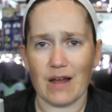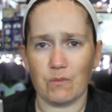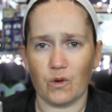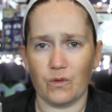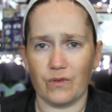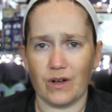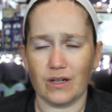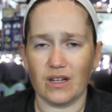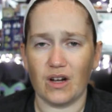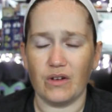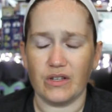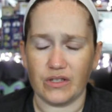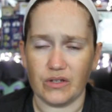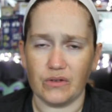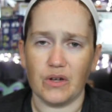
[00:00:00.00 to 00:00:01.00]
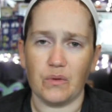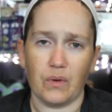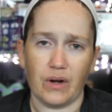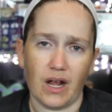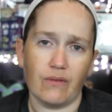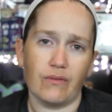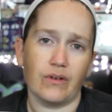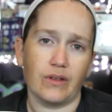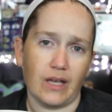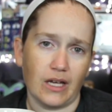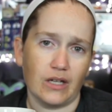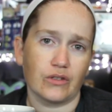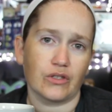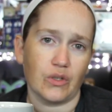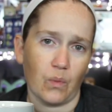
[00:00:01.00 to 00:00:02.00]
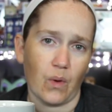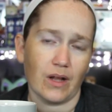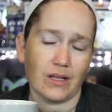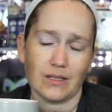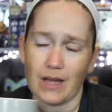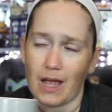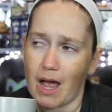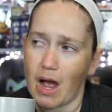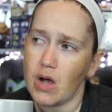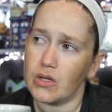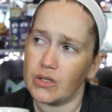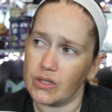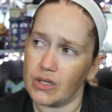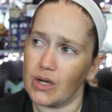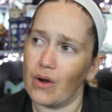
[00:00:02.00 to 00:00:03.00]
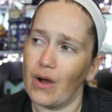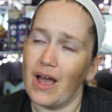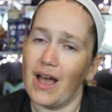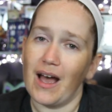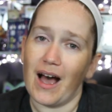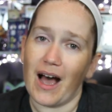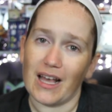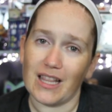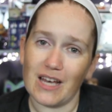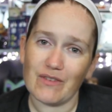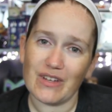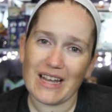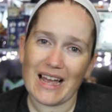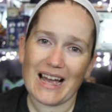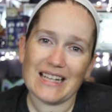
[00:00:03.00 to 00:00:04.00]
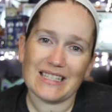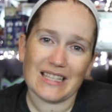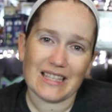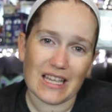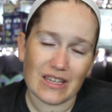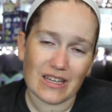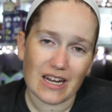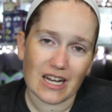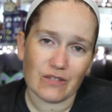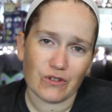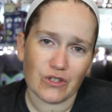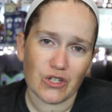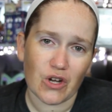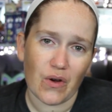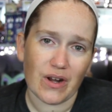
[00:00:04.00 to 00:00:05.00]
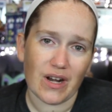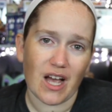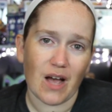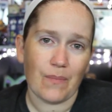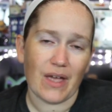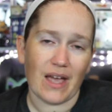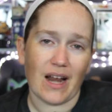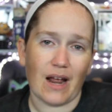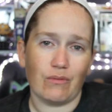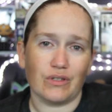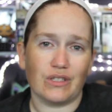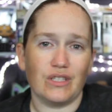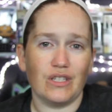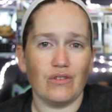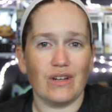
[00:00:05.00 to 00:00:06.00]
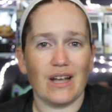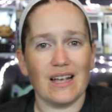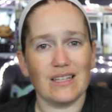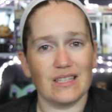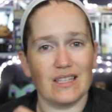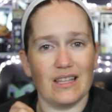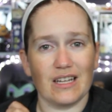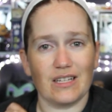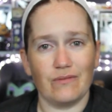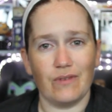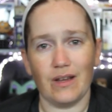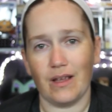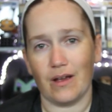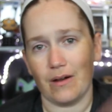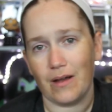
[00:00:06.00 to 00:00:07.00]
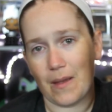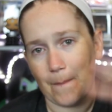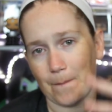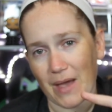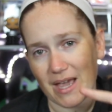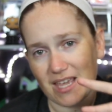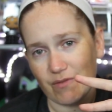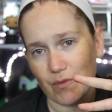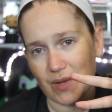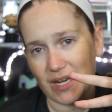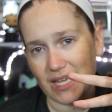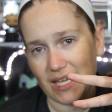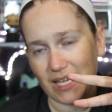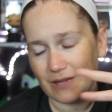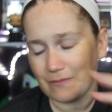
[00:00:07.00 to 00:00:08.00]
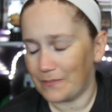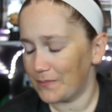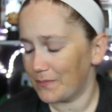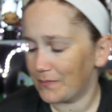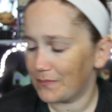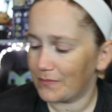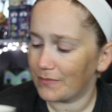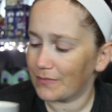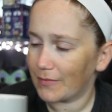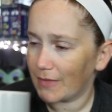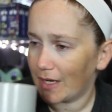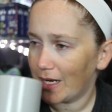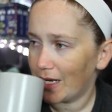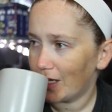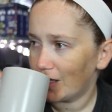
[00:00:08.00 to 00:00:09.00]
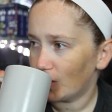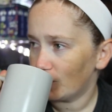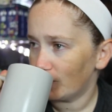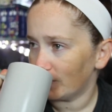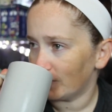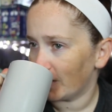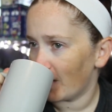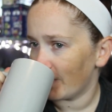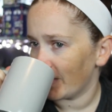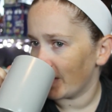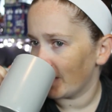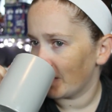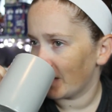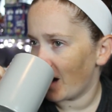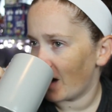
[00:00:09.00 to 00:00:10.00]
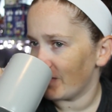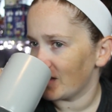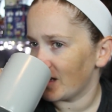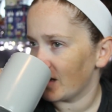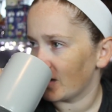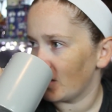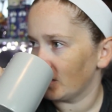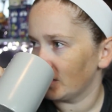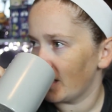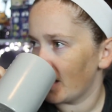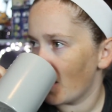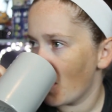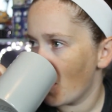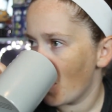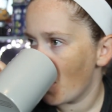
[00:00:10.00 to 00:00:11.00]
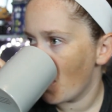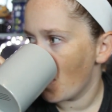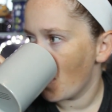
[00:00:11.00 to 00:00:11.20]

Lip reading: Admiral Funko is doing whatever the hell she wants now. So, I love you guys. Thank you guys for showing up. And I will see you guys in the next video. Bye, everybody. Ooh, coffee's kind of cold now.